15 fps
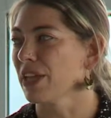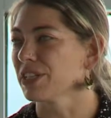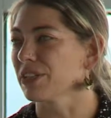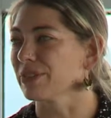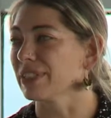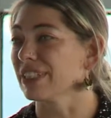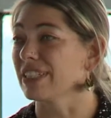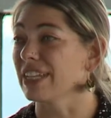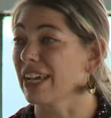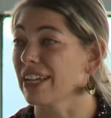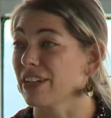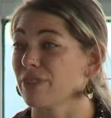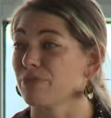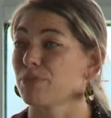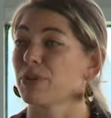So
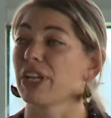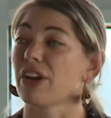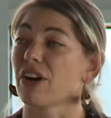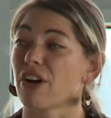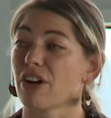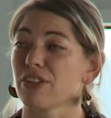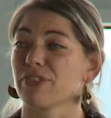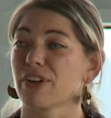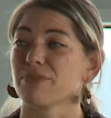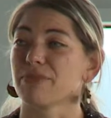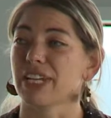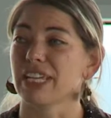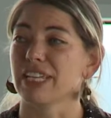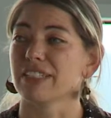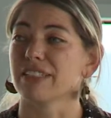instead of putting all of our
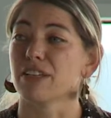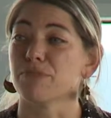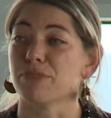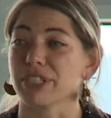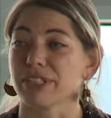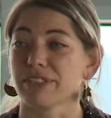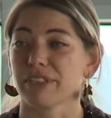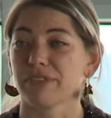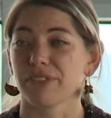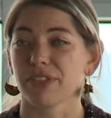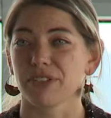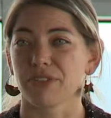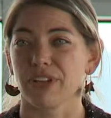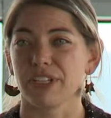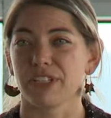money into built
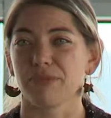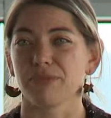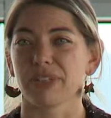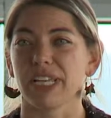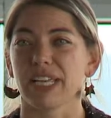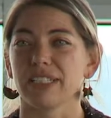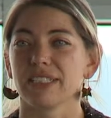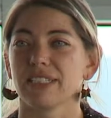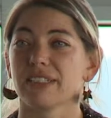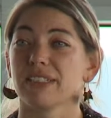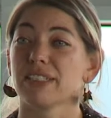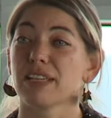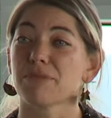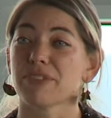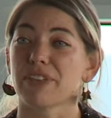filtration plants,
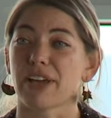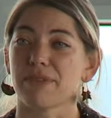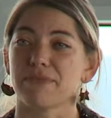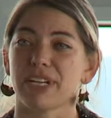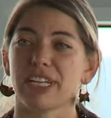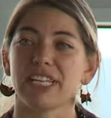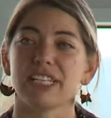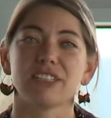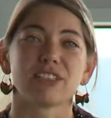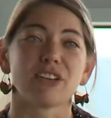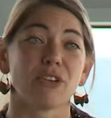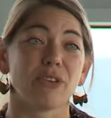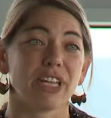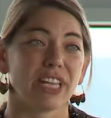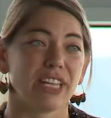some of that money is
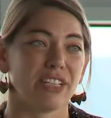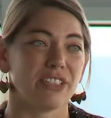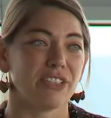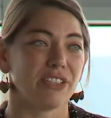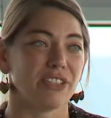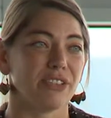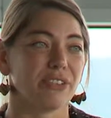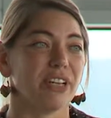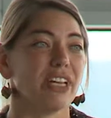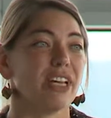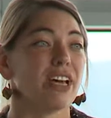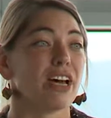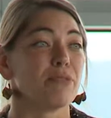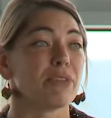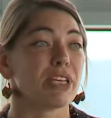going into
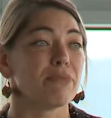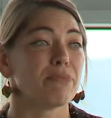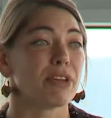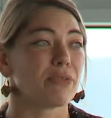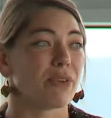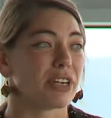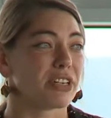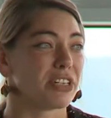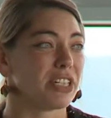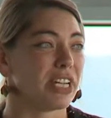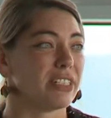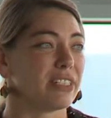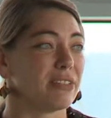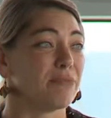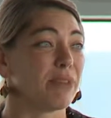um, keeping
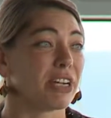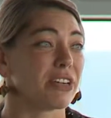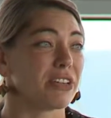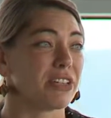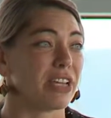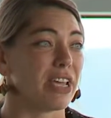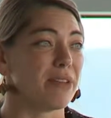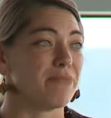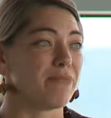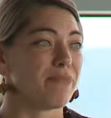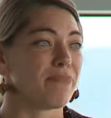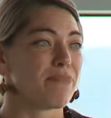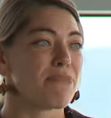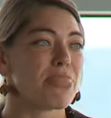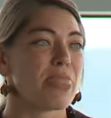watersheds in better shape.
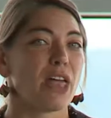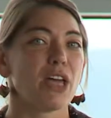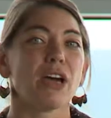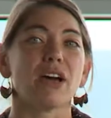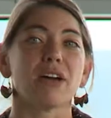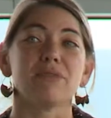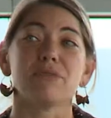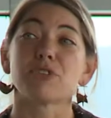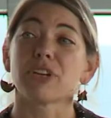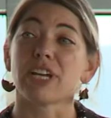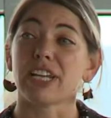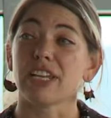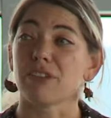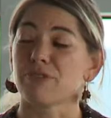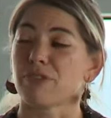Uh,
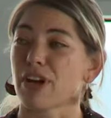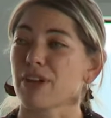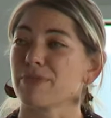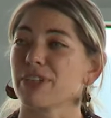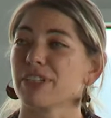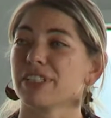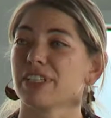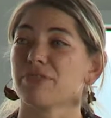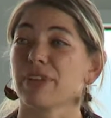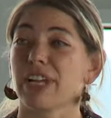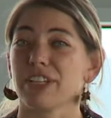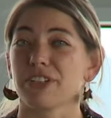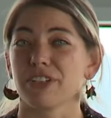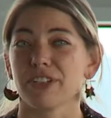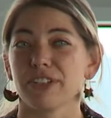training farmers and
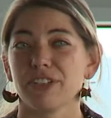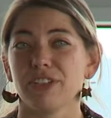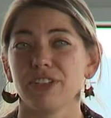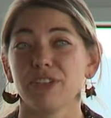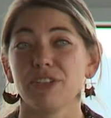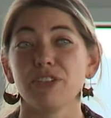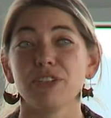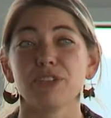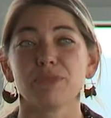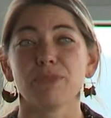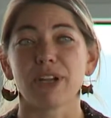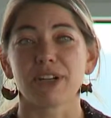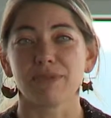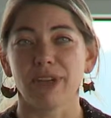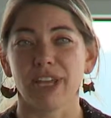ranchers to use
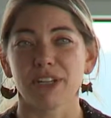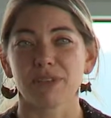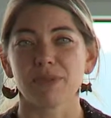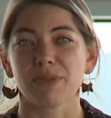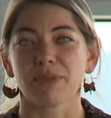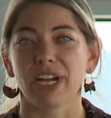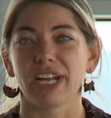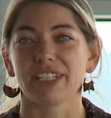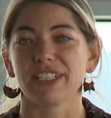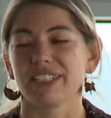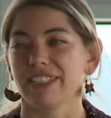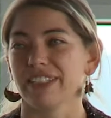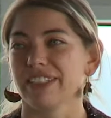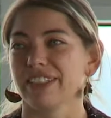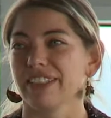better management
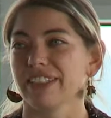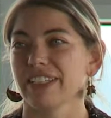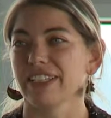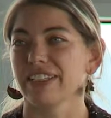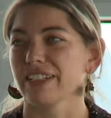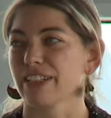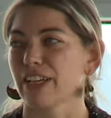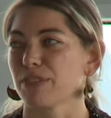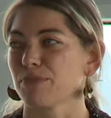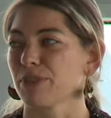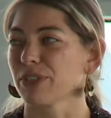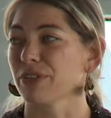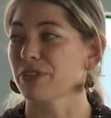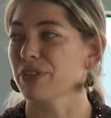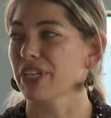practices that lead to less
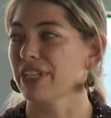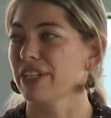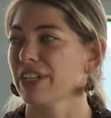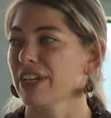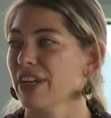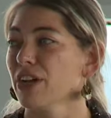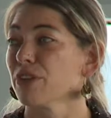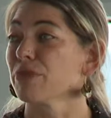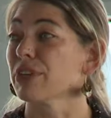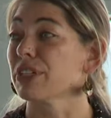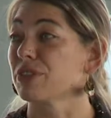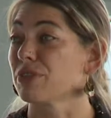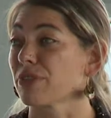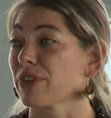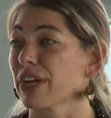pollution,
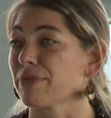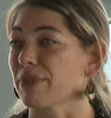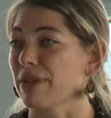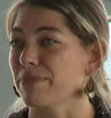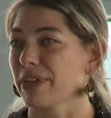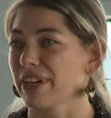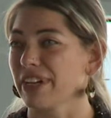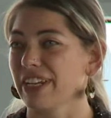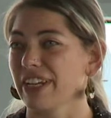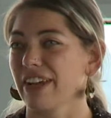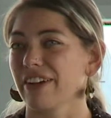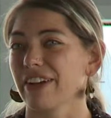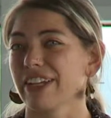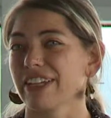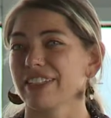restoring riparian
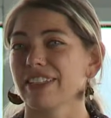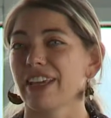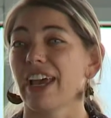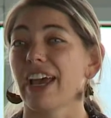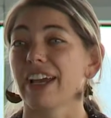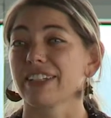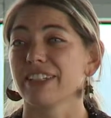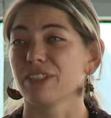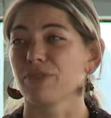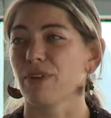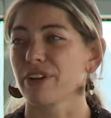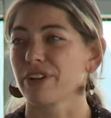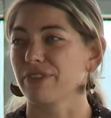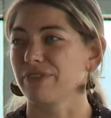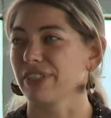areas that act as
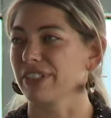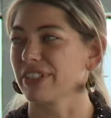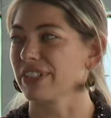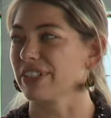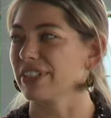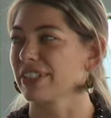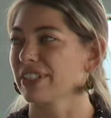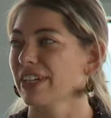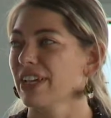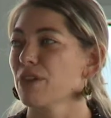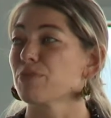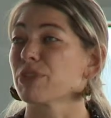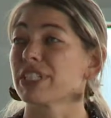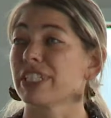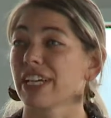water filters,
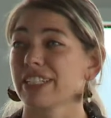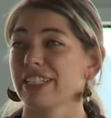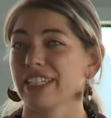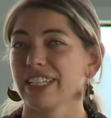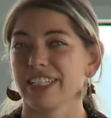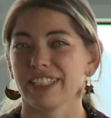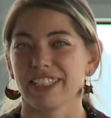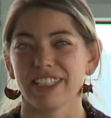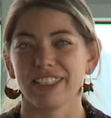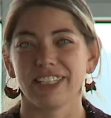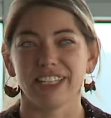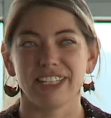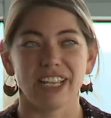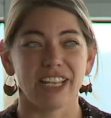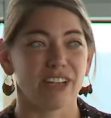protecting
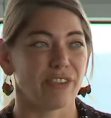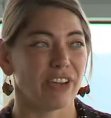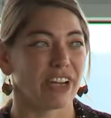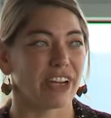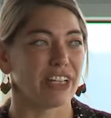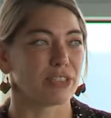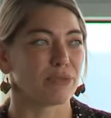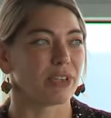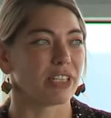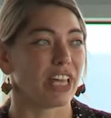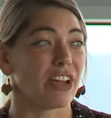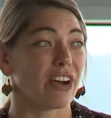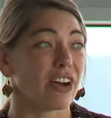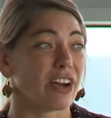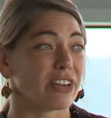existing native areas where
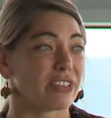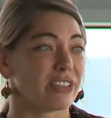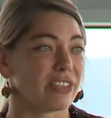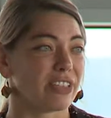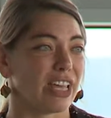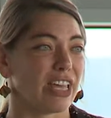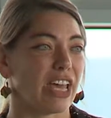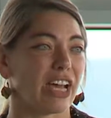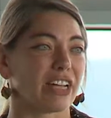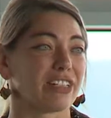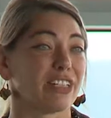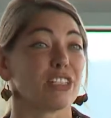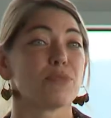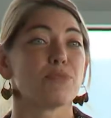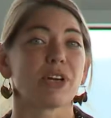they are so they
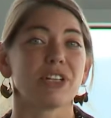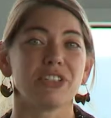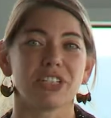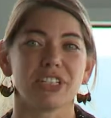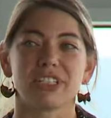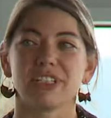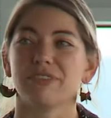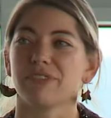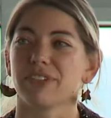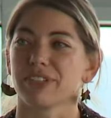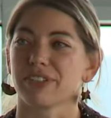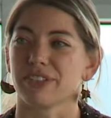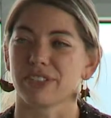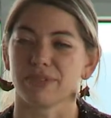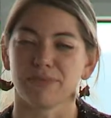act as sponges and filters